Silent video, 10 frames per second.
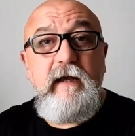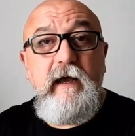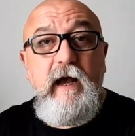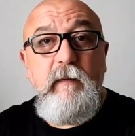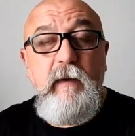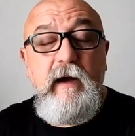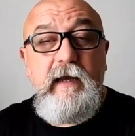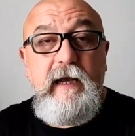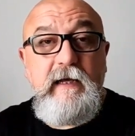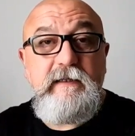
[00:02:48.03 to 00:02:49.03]
um,
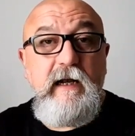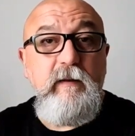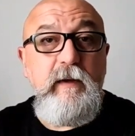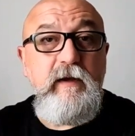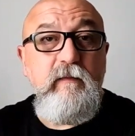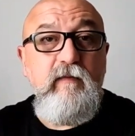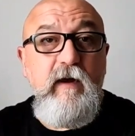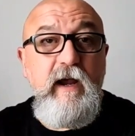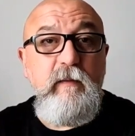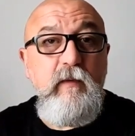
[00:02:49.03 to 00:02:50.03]
cast aluminium
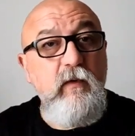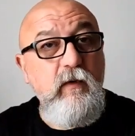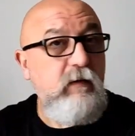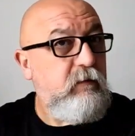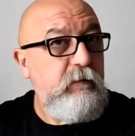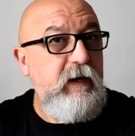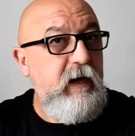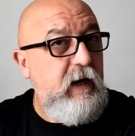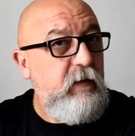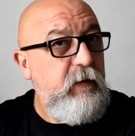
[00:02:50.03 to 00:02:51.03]
frame or billet
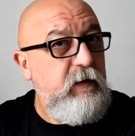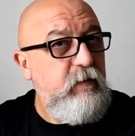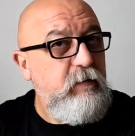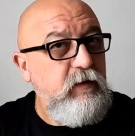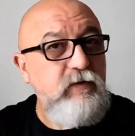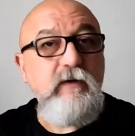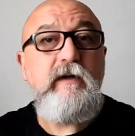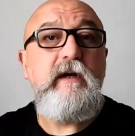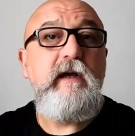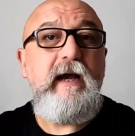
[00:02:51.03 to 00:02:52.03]
aluminium, I'm not sure.
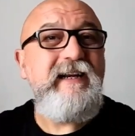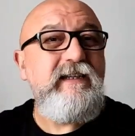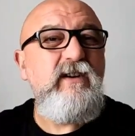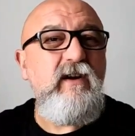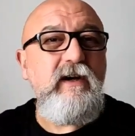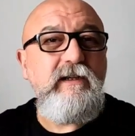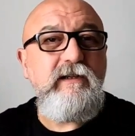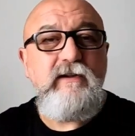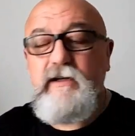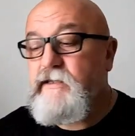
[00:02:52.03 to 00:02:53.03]
And it's nice,
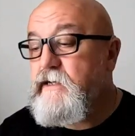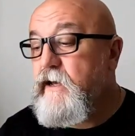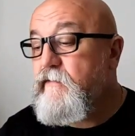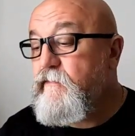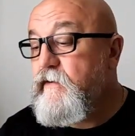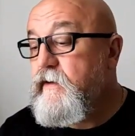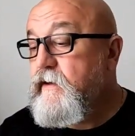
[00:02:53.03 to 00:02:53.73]
it's nice stuff.